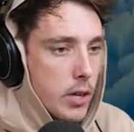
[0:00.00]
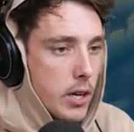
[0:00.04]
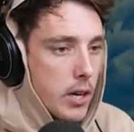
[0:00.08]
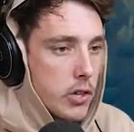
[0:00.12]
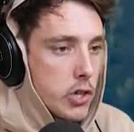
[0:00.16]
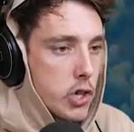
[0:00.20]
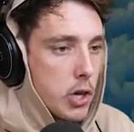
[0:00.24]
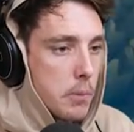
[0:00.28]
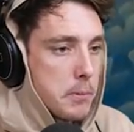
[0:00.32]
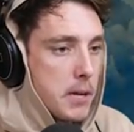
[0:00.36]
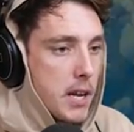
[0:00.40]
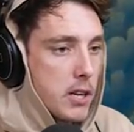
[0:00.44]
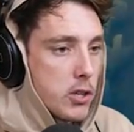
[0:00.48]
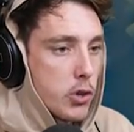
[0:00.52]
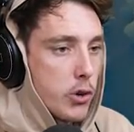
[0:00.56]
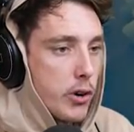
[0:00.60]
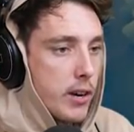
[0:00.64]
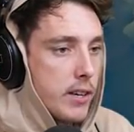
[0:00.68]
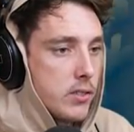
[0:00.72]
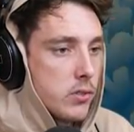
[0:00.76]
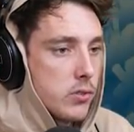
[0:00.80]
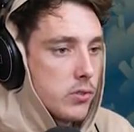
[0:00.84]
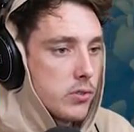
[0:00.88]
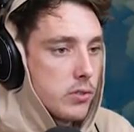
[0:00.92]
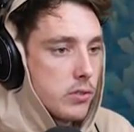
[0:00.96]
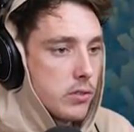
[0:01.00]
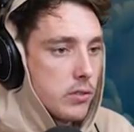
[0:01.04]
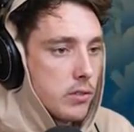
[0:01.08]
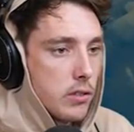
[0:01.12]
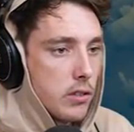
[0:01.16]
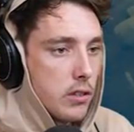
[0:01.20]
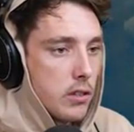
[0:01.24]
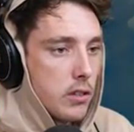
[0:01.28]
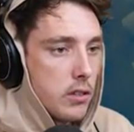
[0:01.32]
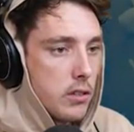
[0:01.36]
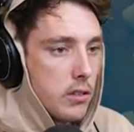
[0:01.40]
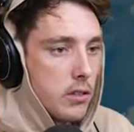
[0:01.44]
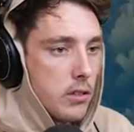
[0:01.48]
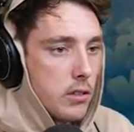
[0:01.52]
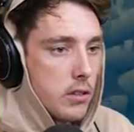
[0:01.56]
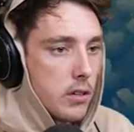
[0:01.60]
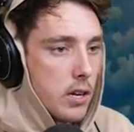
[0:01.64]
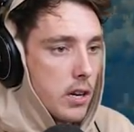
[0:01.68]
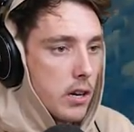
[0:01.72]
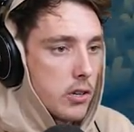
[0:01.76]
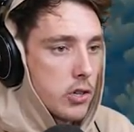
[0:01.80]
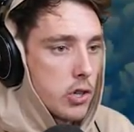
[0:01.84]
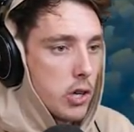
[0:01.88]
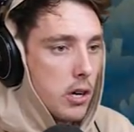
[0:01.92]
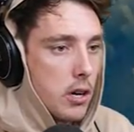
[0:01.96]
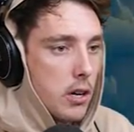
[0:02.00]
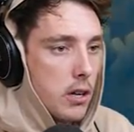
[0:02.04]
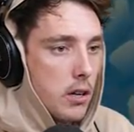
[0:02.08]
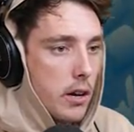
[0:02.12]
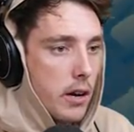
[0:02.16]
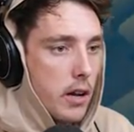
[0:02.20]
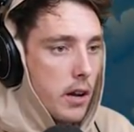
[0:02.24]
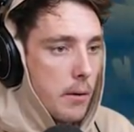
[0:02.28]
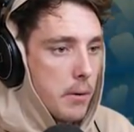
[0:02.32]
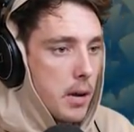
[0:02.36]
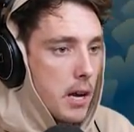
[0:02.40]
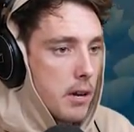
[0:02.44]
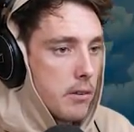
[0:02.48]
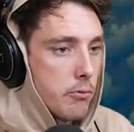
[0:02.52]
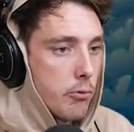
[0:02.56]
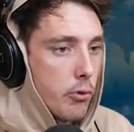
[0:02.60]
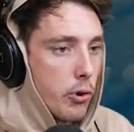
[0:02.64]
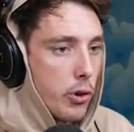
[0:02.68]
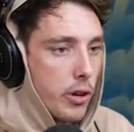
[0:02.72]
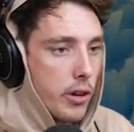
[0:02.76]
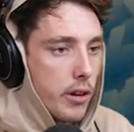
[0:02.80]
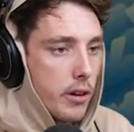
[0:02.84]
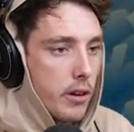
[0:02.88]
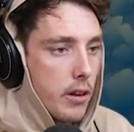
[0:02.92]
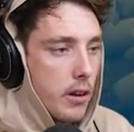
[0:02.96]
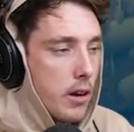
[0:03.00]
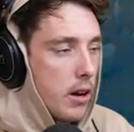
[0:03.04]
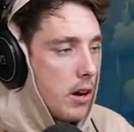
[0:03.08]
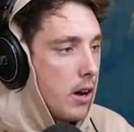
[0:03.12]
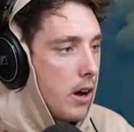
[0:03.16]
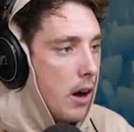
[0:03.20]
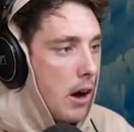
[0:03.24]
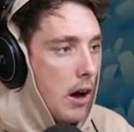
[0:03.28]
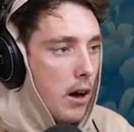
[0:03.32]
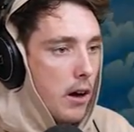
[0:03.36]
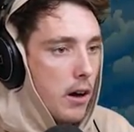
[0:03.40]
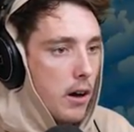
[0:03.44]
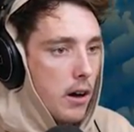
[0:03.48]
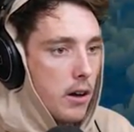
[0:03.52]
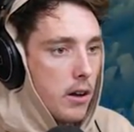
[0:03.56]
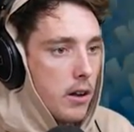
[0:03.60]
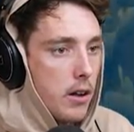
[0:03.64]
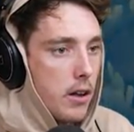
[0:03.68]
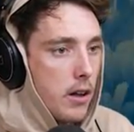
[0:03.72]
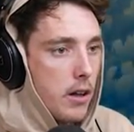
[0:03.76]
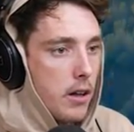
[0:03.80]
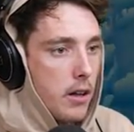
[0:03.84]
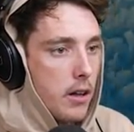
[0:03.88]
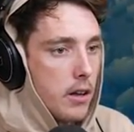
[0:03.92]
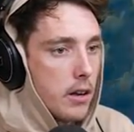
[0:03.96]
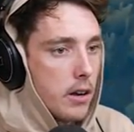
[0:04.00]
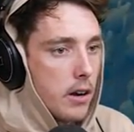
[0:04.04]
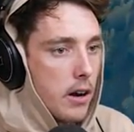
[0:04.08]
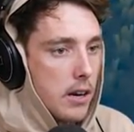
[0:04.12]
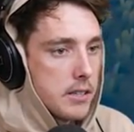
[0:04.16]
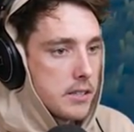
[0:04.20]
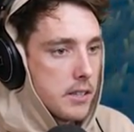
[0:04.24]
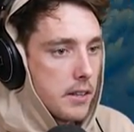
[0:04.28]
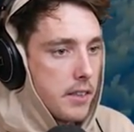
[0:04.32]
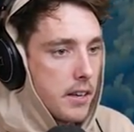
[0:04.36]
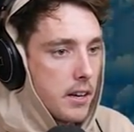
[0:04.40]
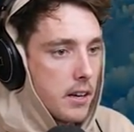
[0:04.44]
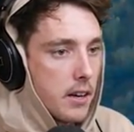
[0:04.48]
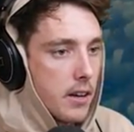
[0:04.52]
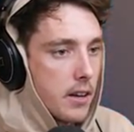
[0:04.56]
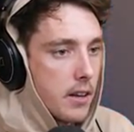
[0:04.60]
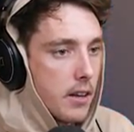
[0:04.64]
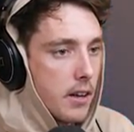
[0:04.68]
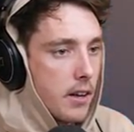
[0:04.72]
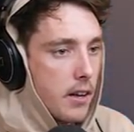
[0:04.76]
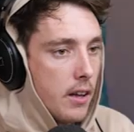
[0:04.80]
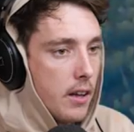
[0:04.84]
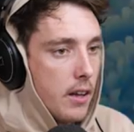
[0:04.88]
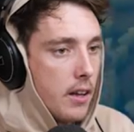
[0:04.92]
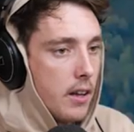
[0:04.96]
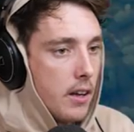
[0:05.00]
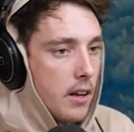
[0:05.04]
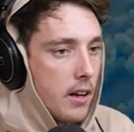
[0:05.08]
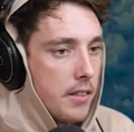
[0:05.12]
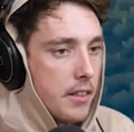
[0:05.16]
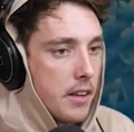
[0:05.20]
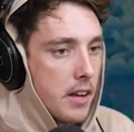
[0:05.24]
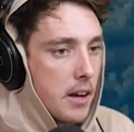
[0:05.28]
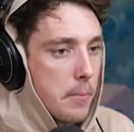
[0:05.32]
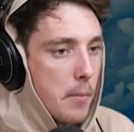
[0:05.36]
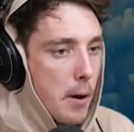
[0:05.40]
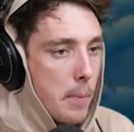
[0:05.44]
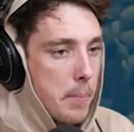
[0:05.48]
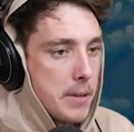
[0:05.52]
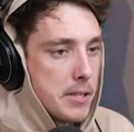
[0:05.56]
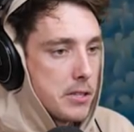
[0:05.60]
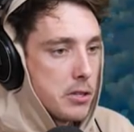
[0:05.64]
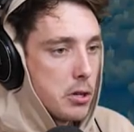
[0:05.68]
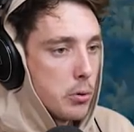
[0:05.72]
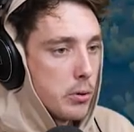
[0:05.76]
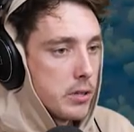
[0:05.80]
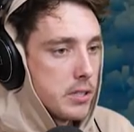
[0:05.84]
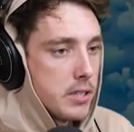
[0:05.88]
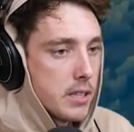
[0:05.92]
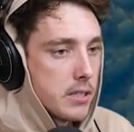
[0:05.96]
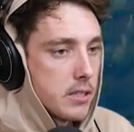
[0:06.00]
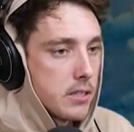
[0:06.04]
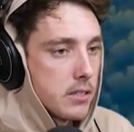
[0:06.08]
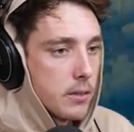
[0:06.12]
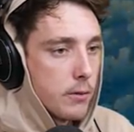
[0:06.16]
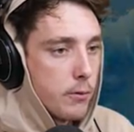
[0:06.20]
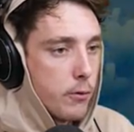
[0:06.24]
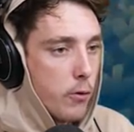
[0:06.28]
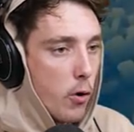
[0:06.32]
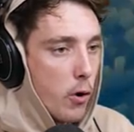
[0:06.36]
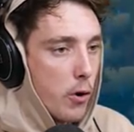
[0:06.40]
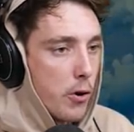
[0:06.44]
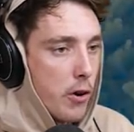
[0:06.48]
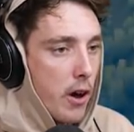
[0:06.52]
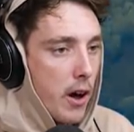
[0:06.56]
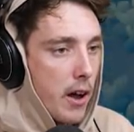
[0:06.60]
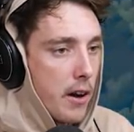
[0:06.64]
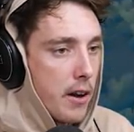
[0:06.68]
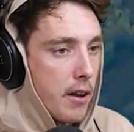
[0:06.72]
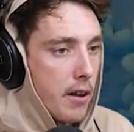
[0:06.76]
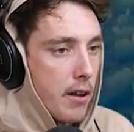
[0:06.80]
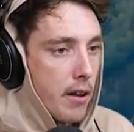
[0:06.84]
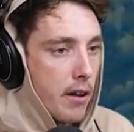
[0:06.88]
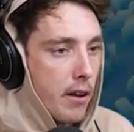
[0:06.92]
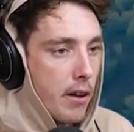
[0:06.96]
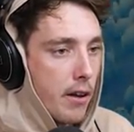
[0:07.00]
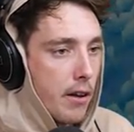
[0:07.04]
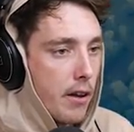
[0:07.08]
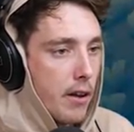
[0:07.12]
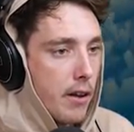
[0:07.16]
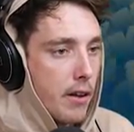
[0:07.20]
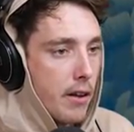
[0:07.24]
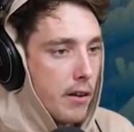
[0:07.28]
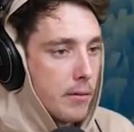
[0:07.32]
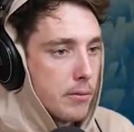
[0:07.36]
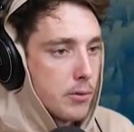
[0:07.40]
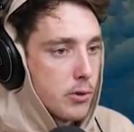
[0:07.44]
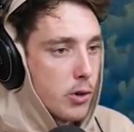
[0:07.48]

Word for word: Can I chop down trees? Can I chop like I'm getting really uh, uh Guys, I think I think I might be too addicted to Fortnite. I'm